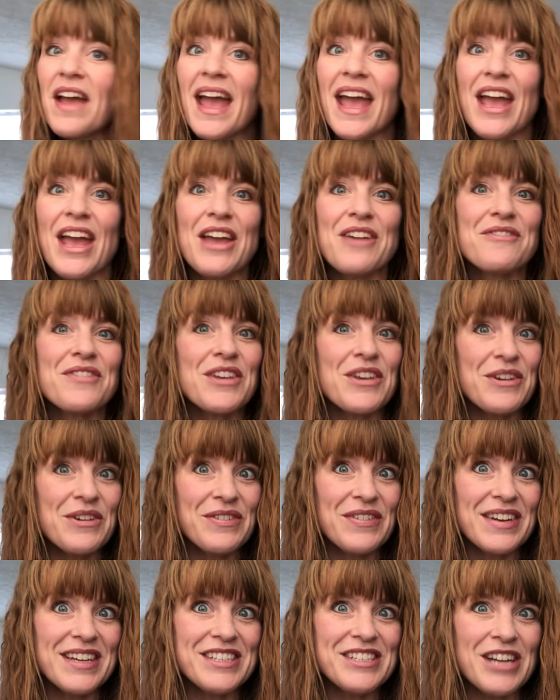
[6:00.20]
a few
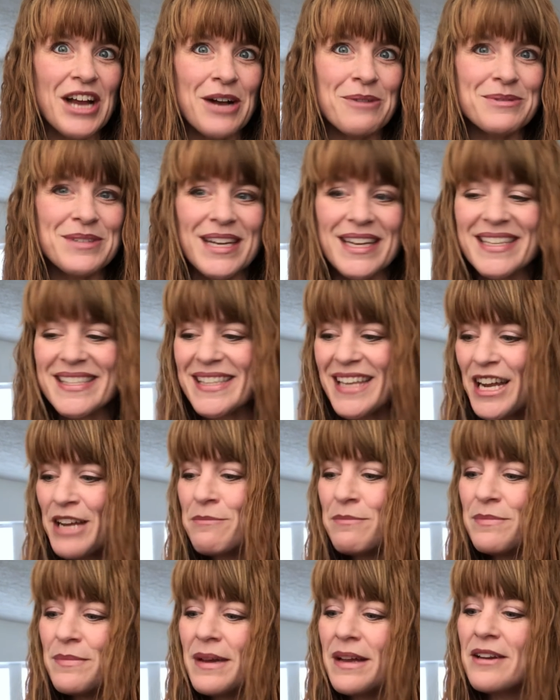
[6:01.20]
finished objects that
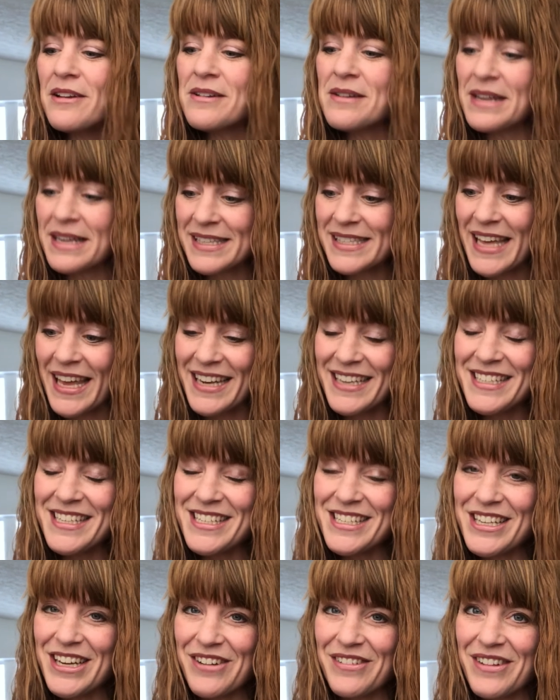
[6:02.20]
I'm excited to
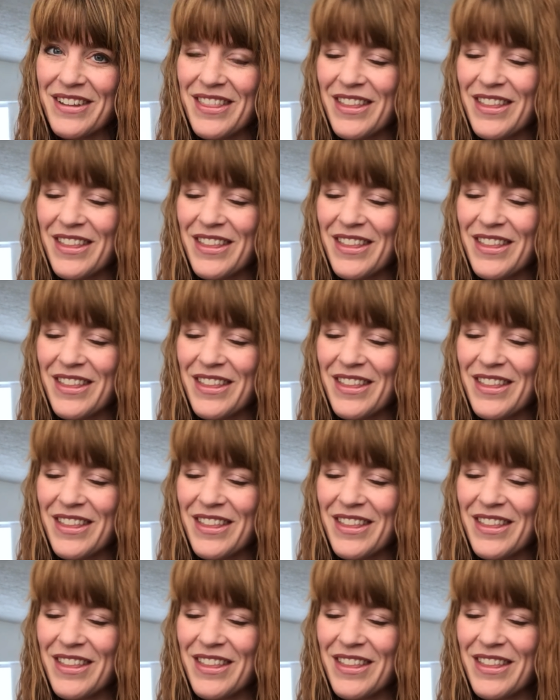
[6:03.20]
share with